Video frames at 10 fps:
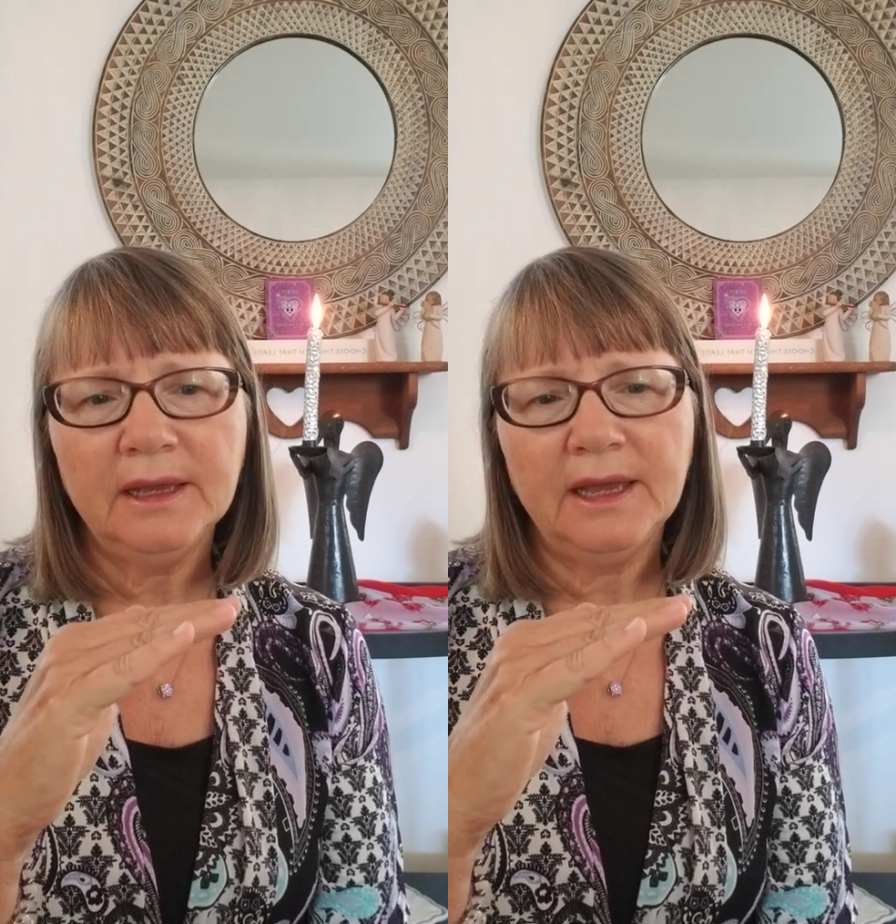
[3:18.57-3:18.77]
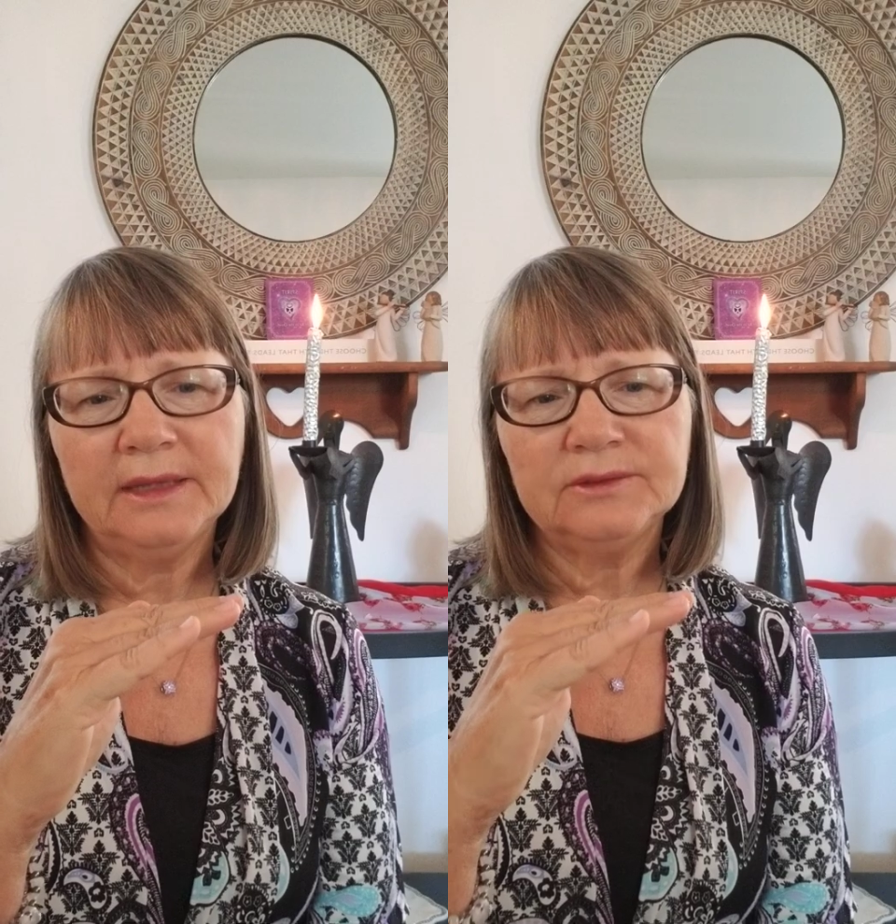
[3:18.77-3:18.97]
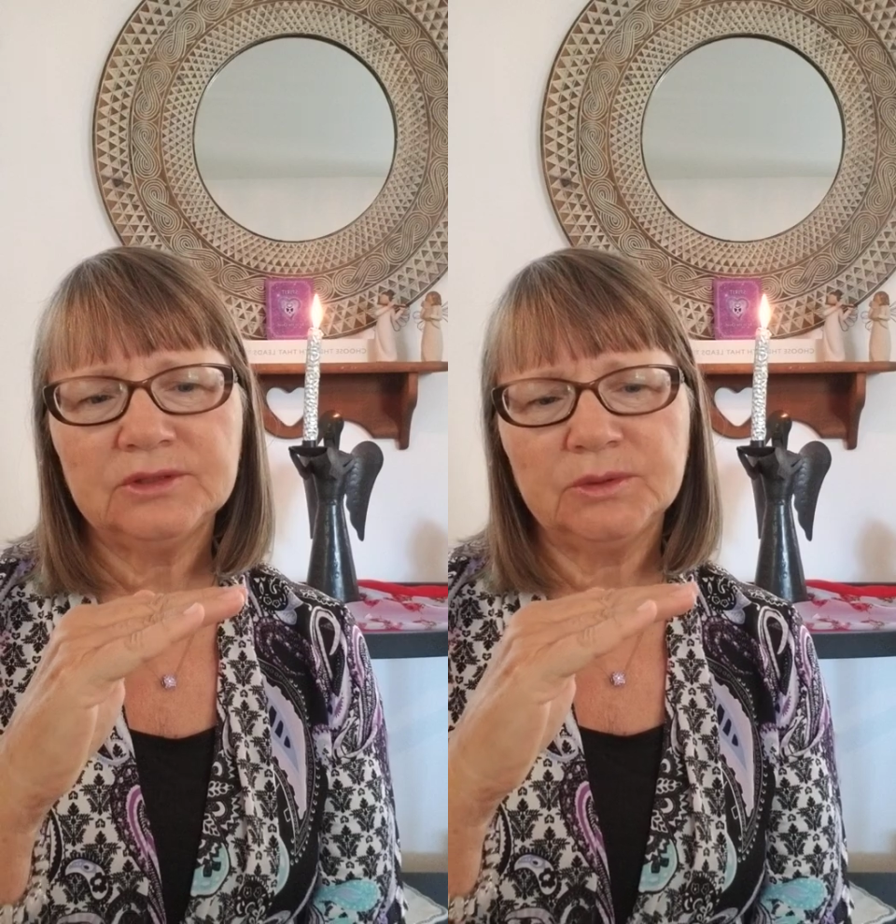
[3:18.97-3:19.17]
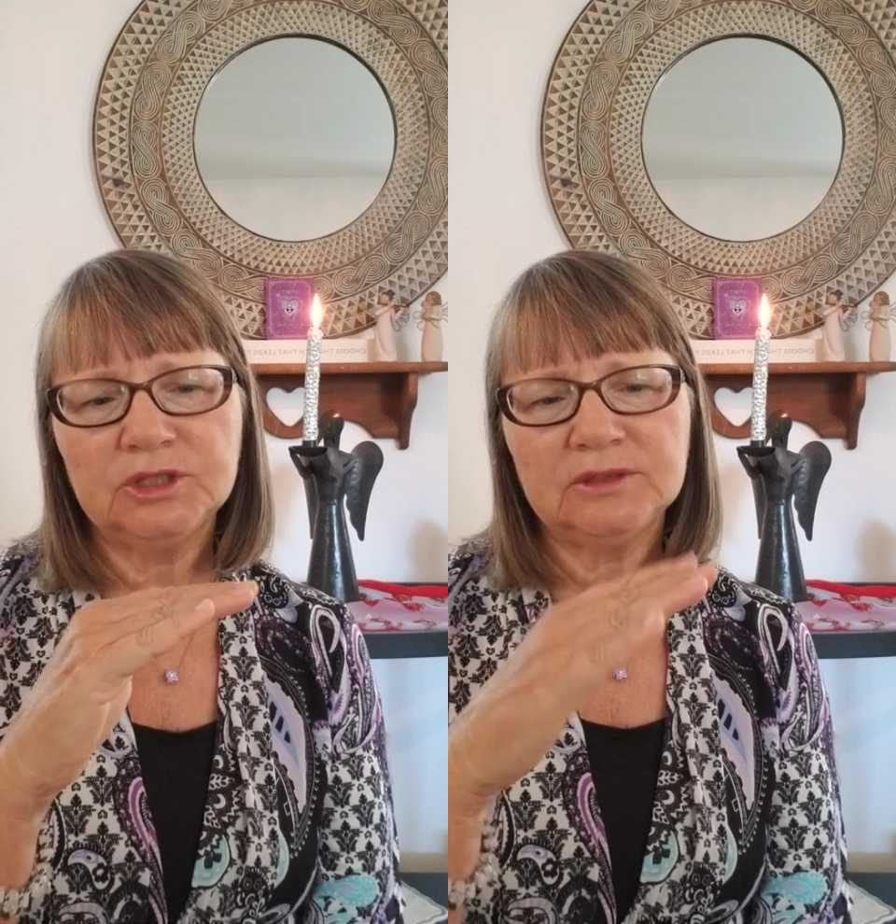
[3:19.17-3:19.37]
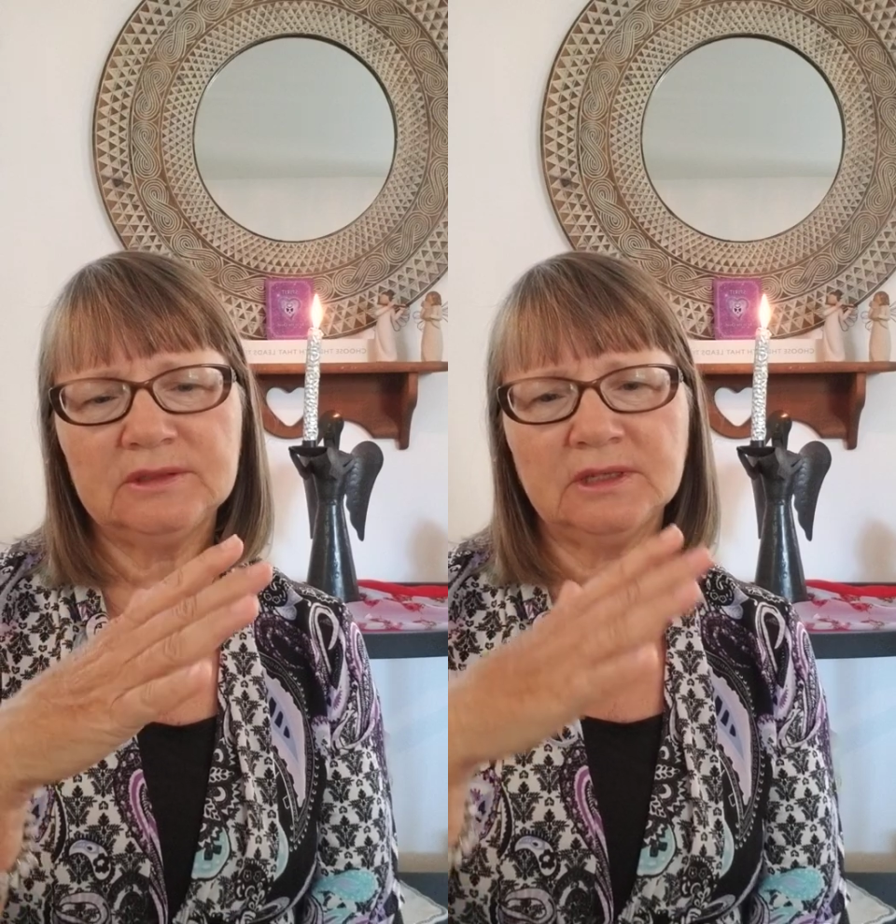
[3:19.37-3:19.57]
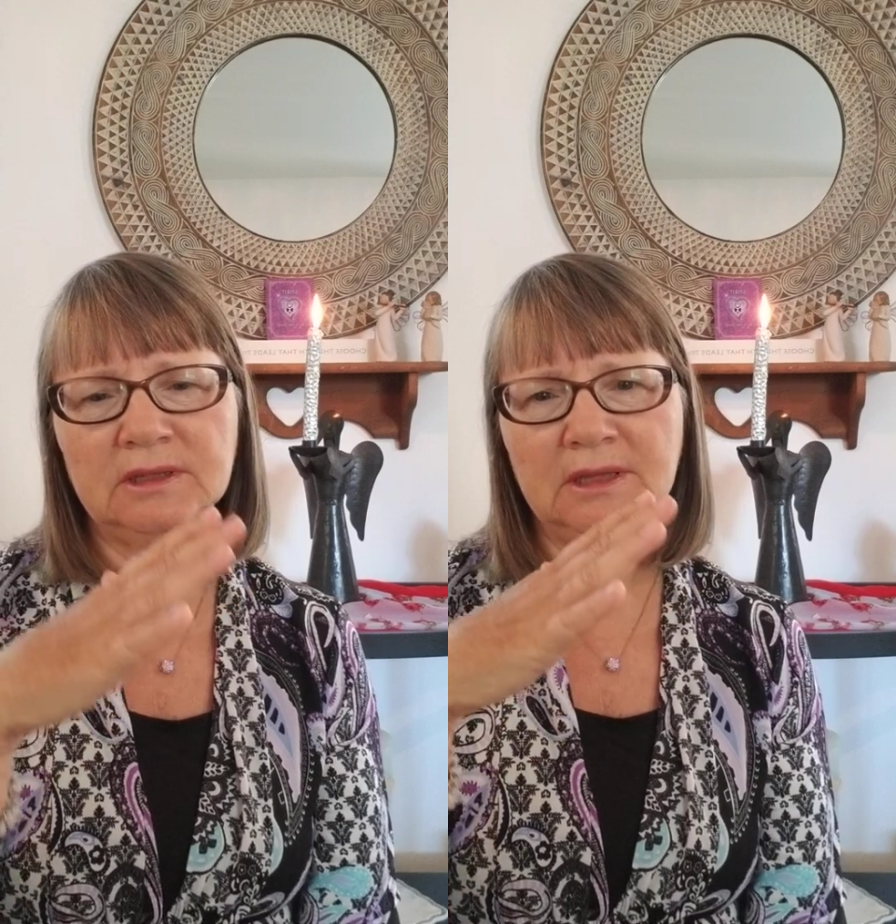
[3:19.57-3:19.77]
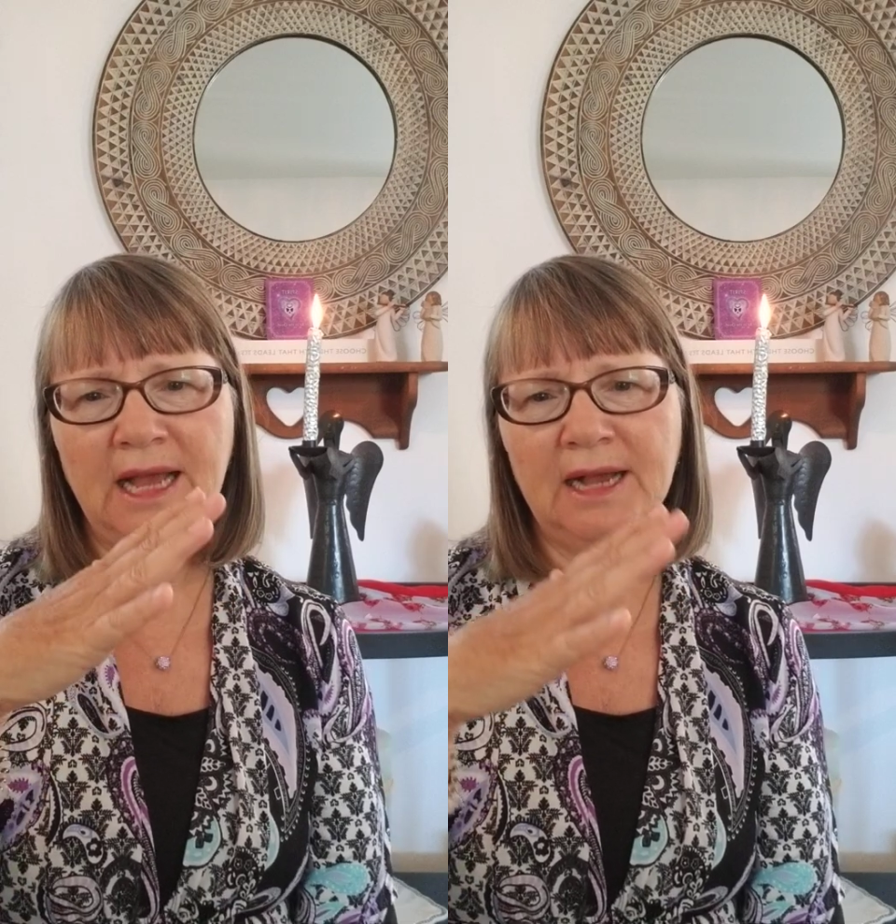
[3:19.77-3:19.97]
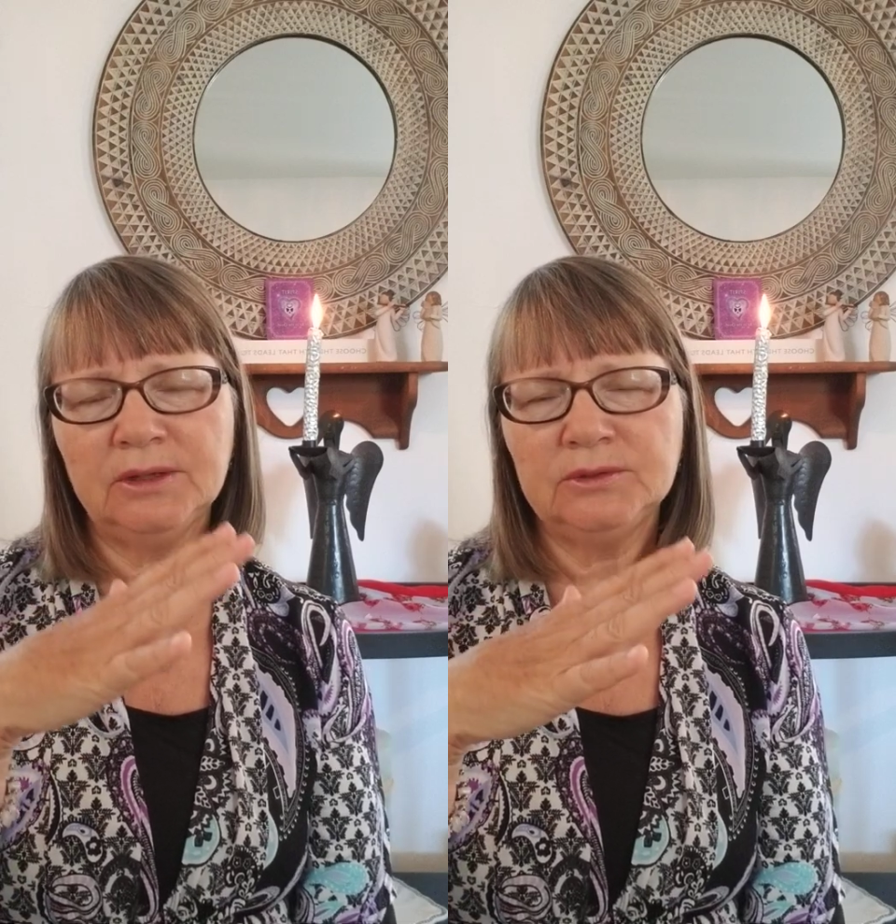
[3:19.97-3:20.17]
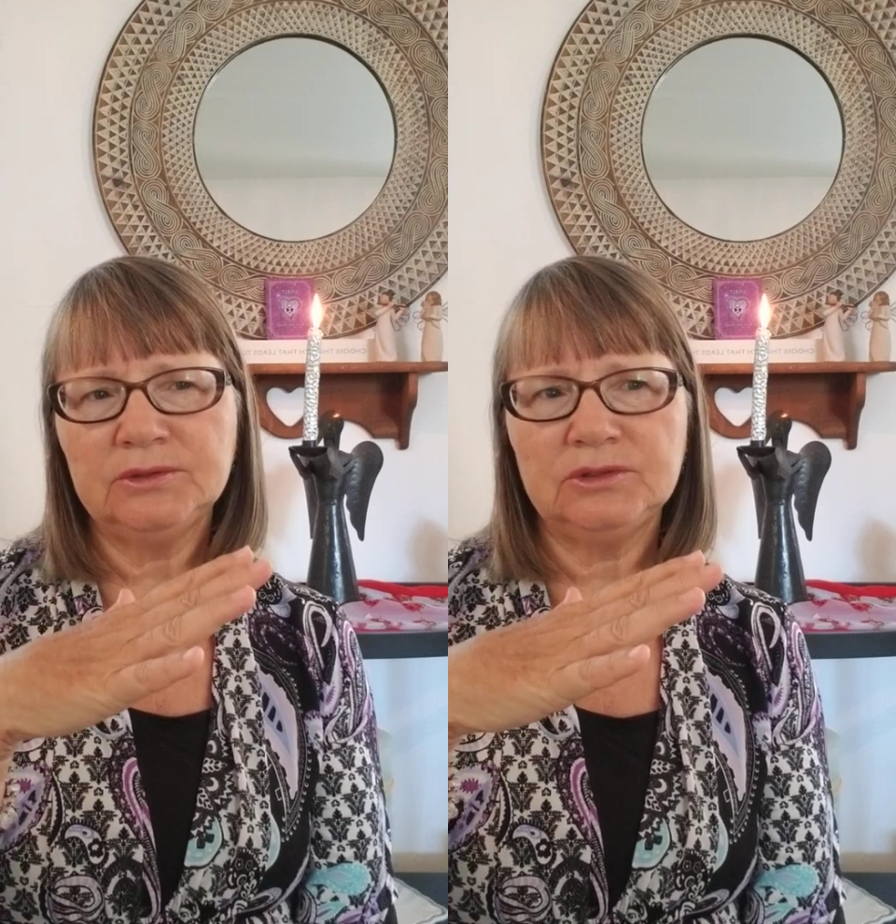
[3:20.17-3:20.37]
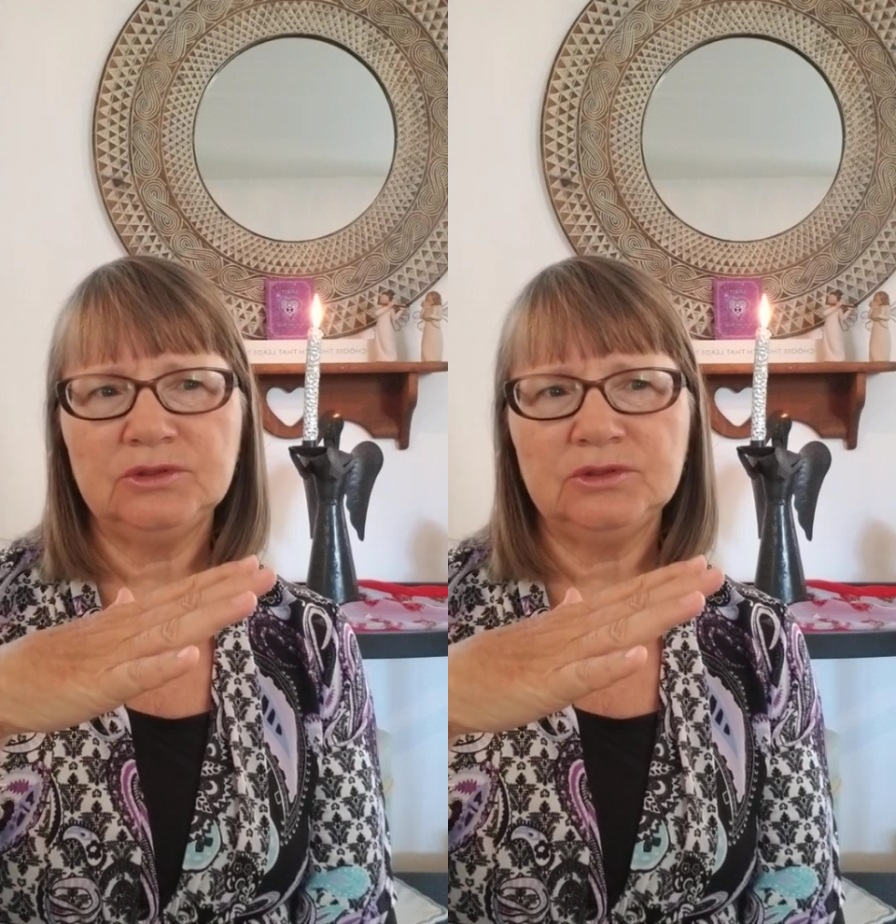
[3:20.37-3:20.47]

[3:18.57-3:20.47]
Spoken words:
And so it just allows